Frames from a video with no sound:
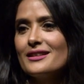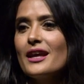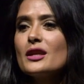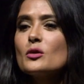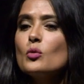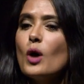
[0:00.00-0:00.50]

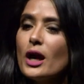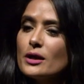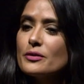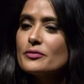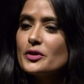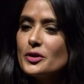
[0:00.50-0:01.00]
that one
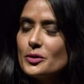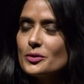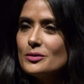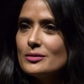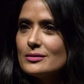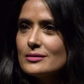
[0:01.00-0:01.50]
of
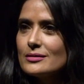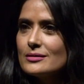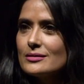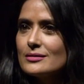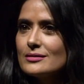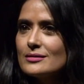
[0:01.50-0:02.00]
you
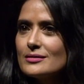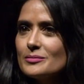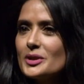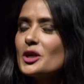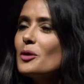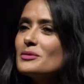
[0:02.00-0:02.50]

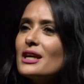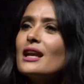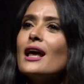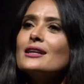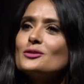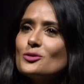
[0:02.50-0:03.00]
becomes a
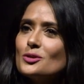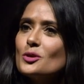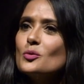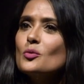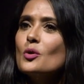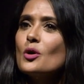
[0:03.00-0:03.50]
light to the
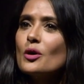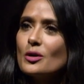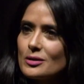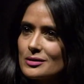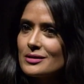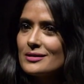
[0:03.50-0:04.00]

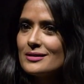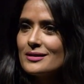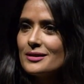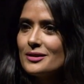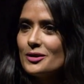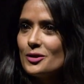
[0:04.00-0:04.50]
world
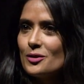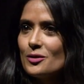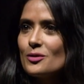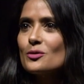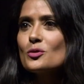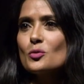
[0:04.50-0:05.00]

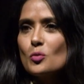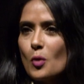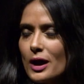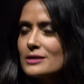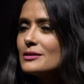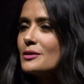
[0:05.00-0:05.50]
through
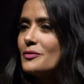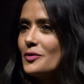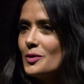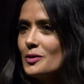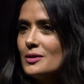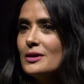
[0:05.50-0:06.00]

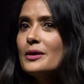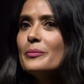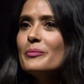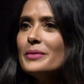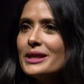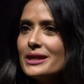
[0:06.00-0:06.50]
wonderful,
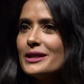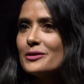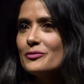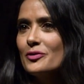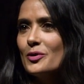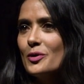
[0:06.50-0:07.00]

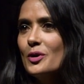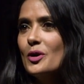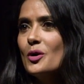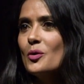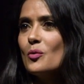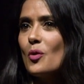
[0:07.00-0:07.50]
meaningful
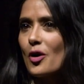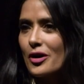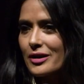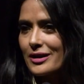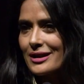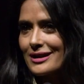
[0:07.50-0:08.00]

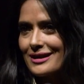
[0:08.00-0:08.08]
work.